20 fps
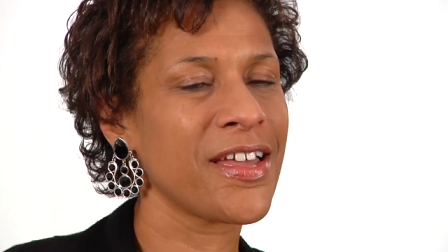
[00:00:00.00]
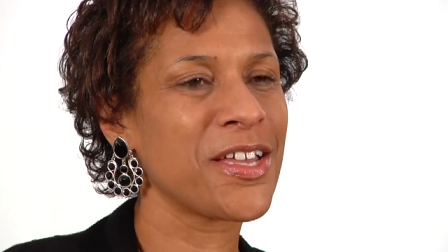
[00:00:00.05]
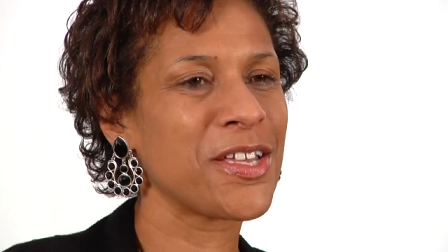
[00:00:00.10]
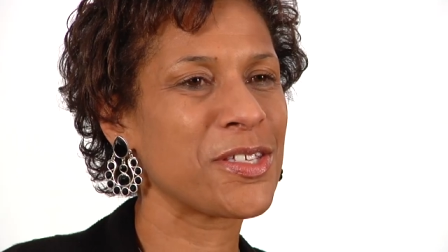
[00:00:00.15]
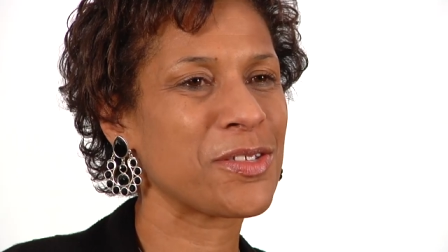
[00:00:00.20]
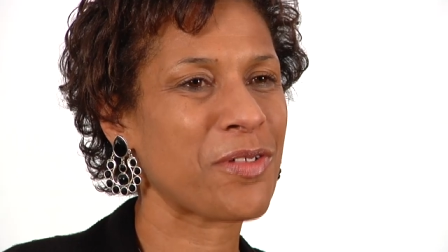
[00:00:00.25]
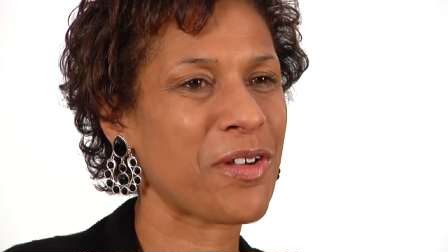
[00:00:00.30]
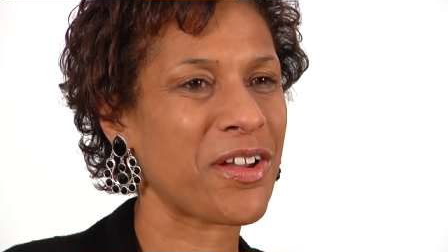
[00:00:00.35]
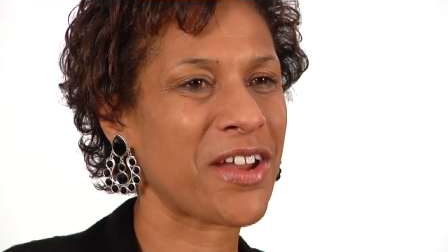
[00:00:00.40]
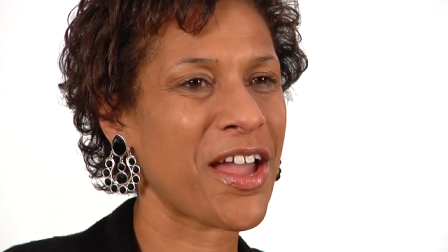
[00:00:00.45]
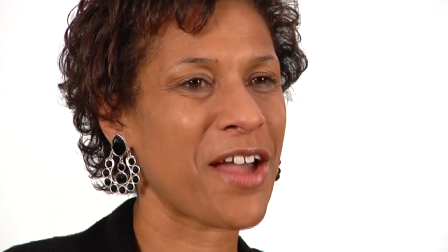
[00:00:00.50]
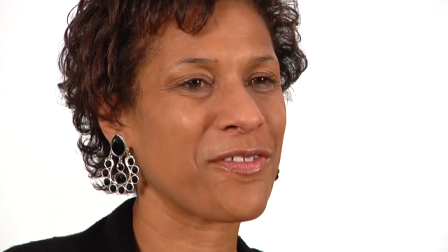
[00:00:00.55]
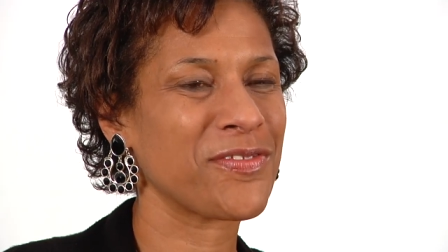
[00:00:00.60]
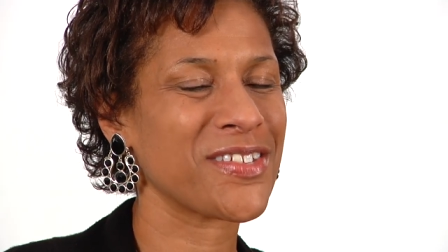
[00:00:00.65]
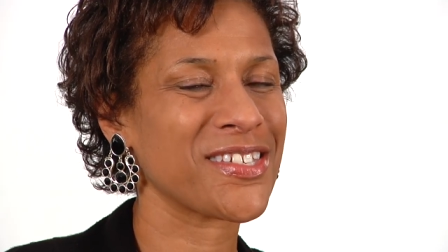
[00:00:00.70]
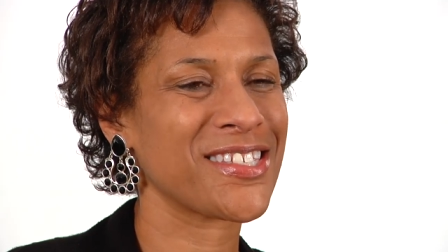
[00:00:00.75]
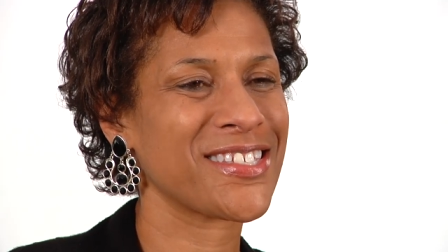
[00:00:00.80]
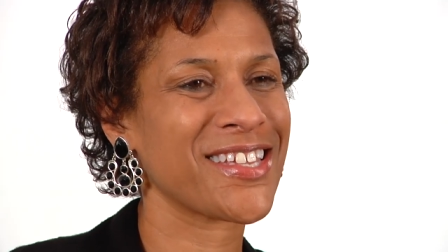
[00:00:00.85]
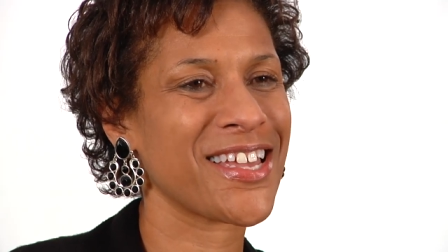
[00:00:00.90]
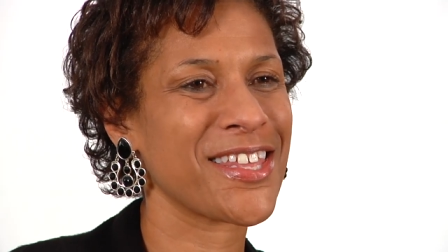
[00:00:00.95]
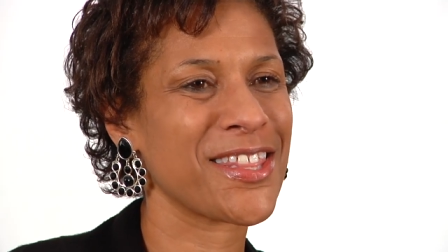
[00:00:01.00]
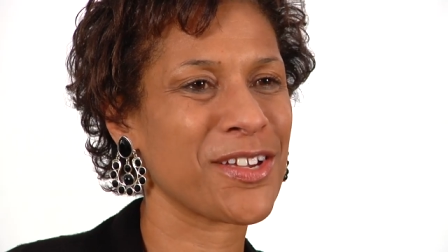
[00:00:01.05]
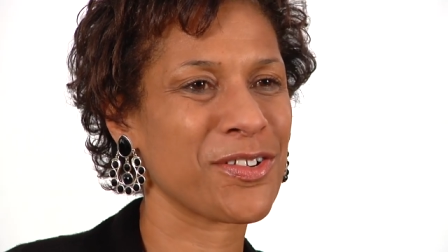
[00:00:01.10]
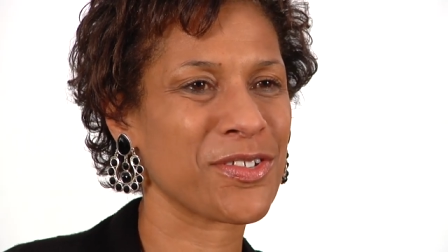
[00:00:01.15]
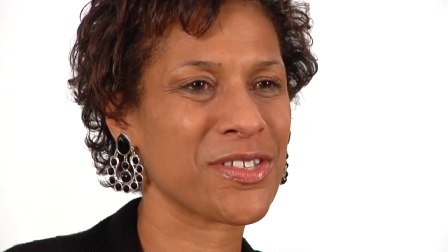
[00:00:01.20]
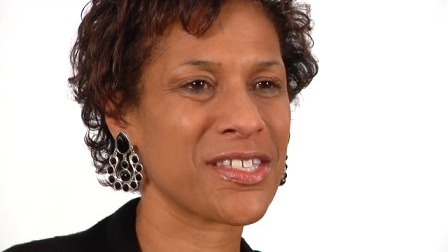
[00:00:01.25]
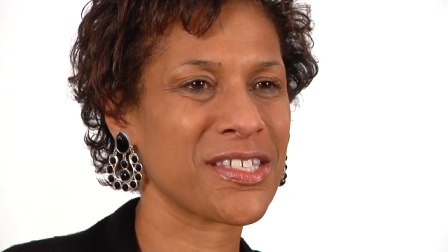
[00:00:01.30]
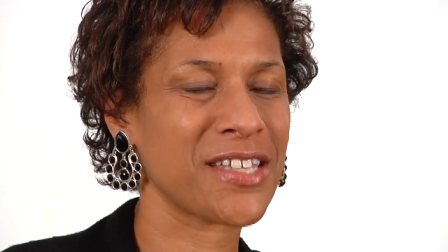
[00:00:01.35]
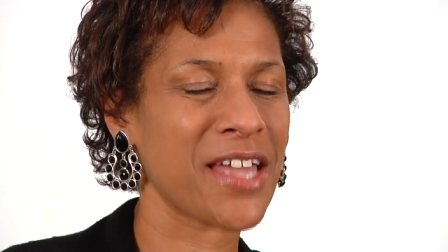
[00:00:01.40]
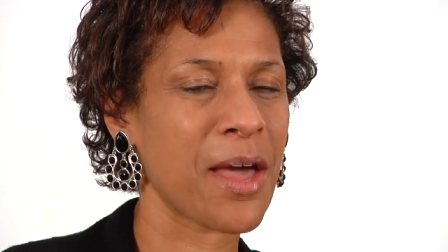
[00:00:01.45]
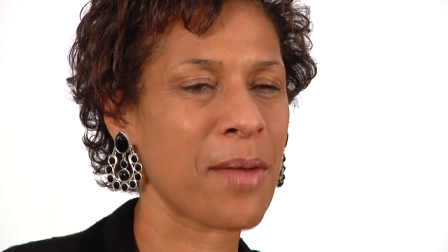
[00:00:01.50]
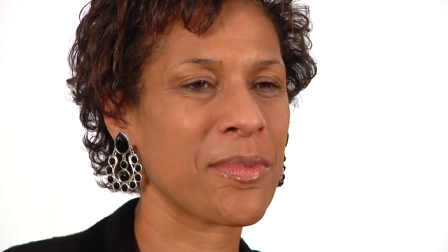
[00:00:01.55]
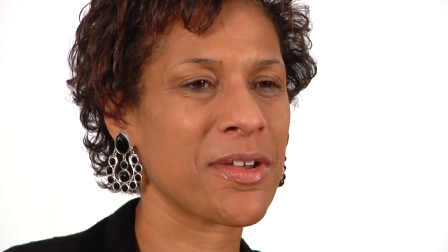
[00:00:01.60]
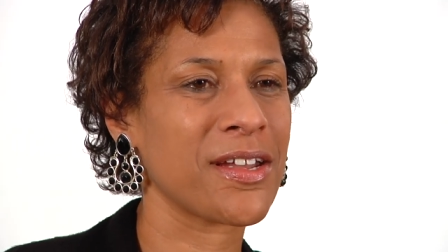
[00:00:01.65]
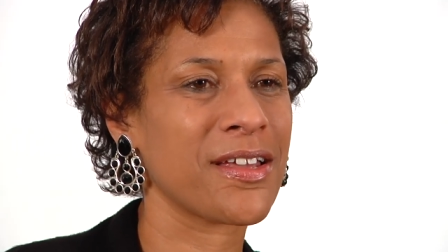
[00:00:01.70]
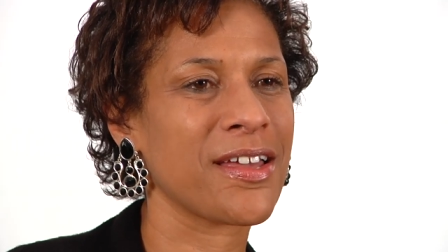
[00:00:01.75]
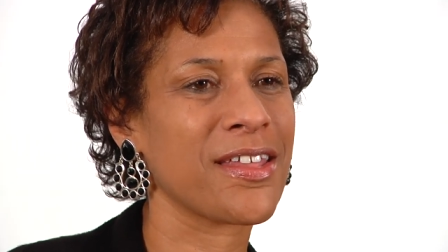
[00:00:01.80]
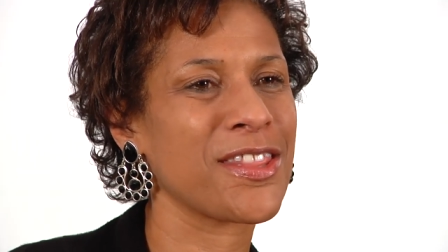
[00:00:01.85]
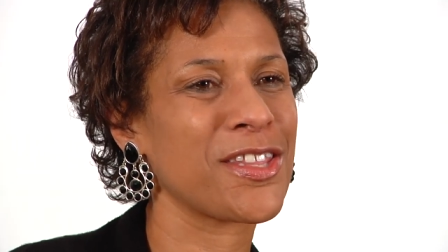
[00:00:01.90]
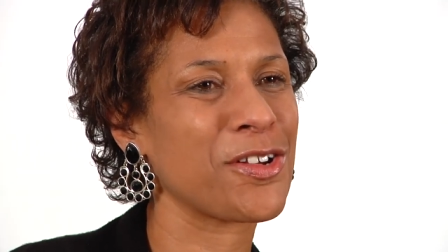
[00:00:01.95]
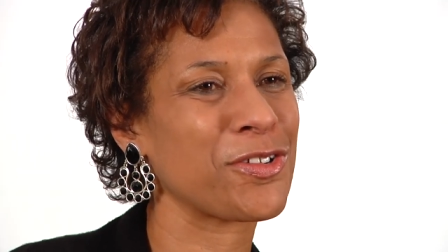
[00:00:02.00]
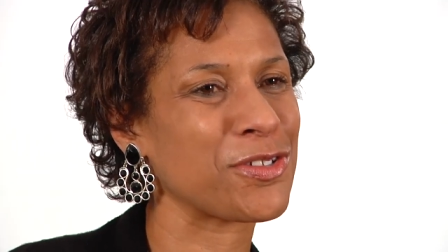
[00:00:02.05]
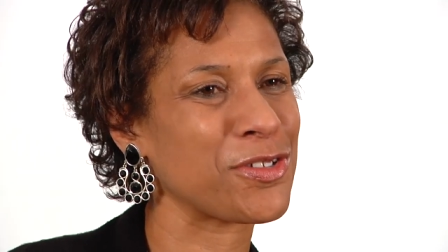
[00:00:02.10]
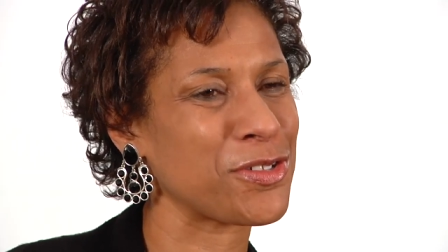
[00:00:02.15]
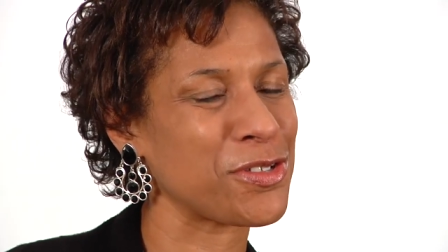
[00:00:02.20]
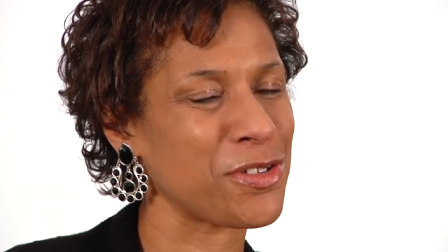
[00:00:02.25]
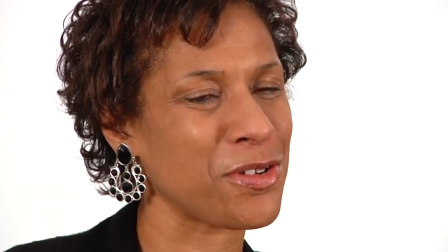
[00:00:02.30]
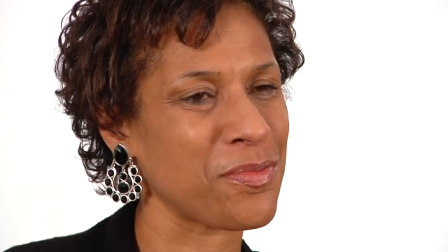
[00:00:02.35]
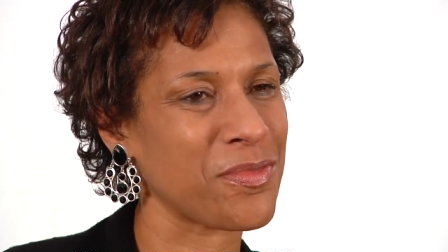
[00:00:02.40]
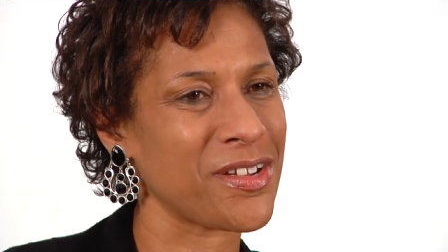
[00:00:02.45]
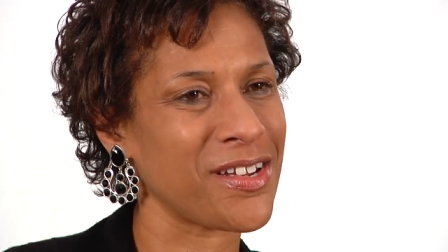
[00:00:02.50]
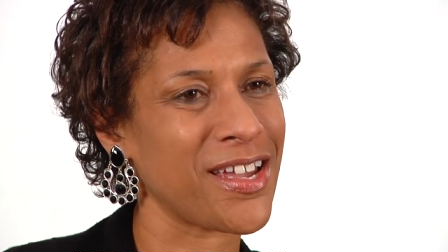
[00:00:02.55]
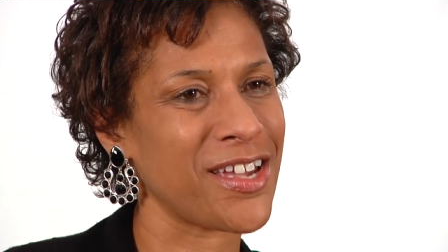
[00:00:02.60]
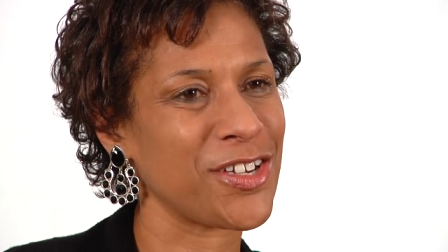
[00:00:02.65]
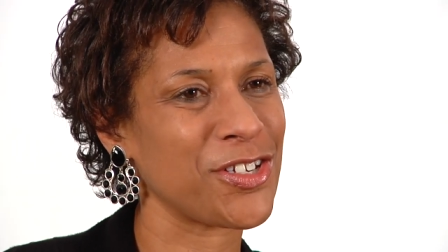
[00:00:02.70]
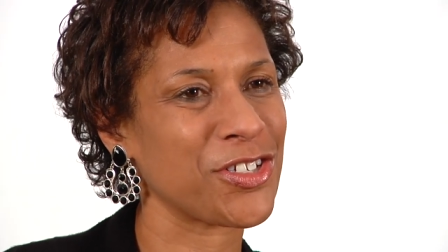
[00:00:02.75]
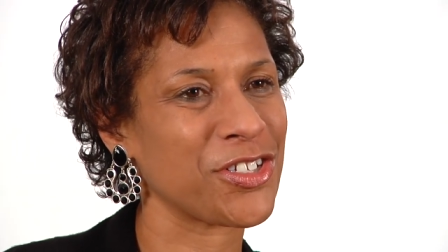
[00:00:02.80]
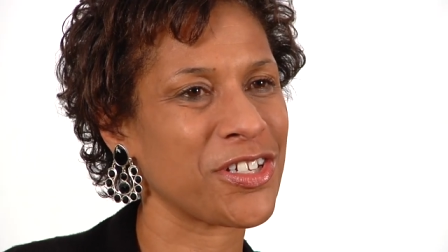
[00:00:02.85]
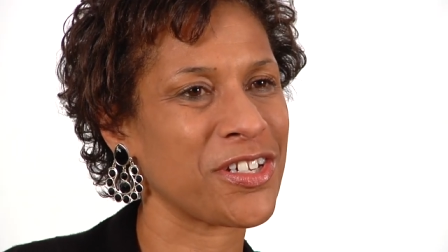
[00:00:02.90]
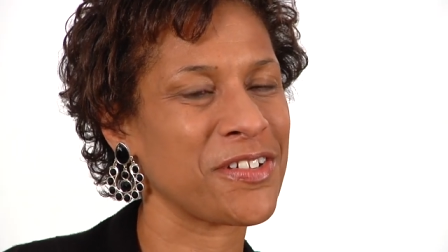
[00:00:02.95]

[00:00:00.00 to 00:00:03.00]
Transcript: So I'd have to say their stamina, their determination,